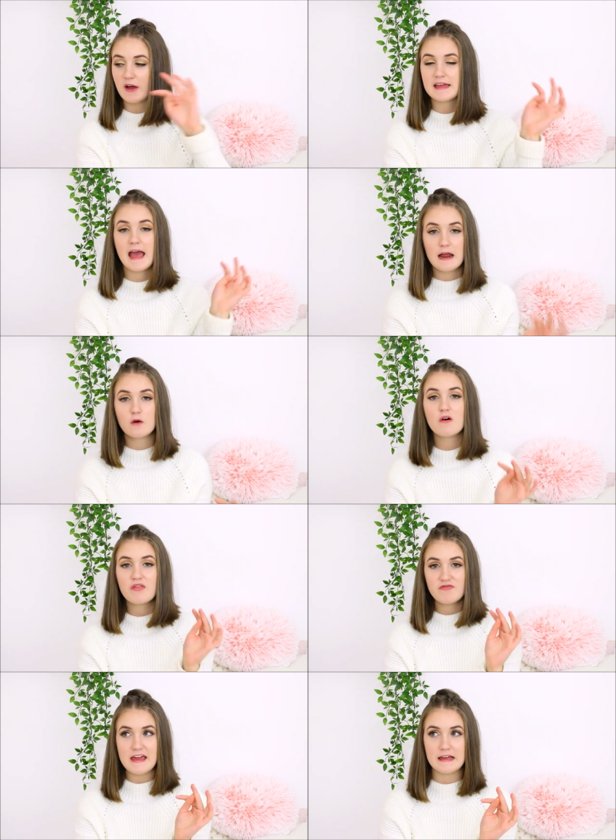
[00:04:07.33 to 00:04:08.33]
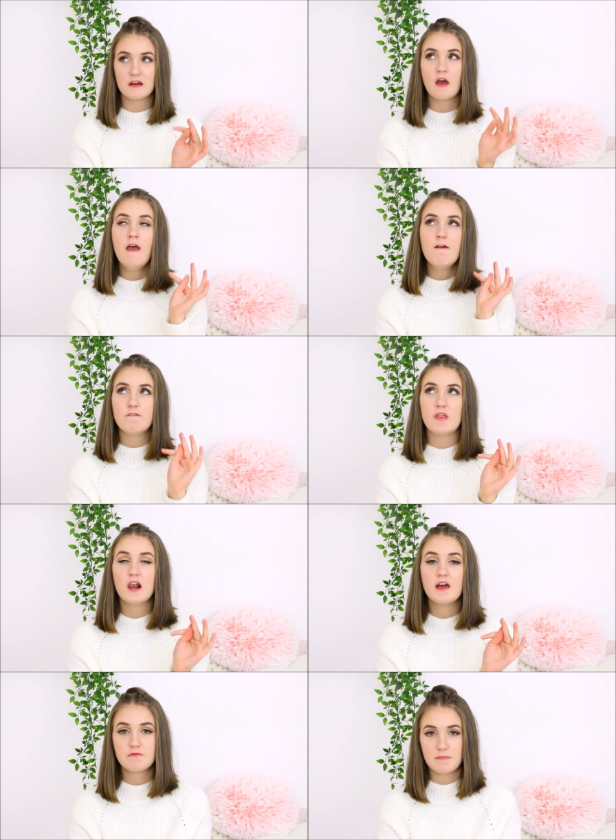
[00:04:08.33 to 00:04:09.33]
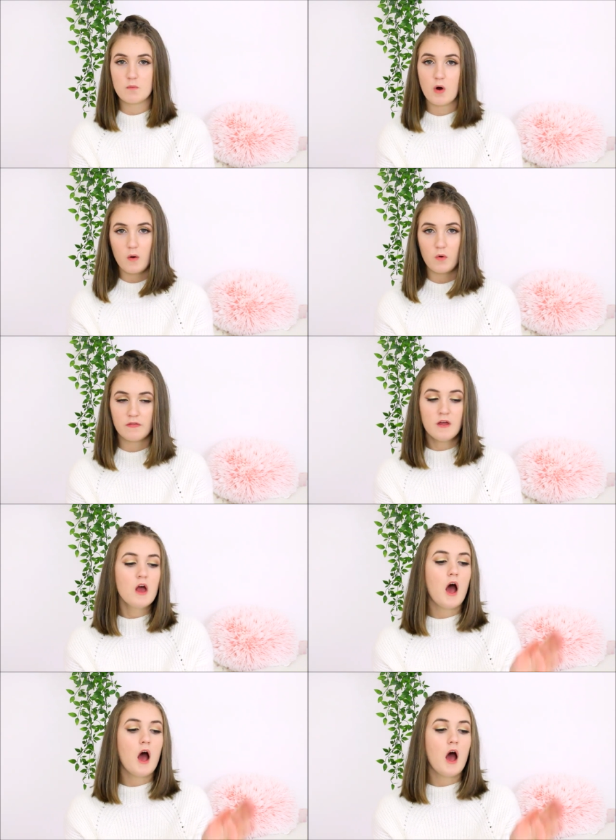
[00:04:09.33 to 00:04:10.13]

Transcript: I cannot think for the life of me what I want.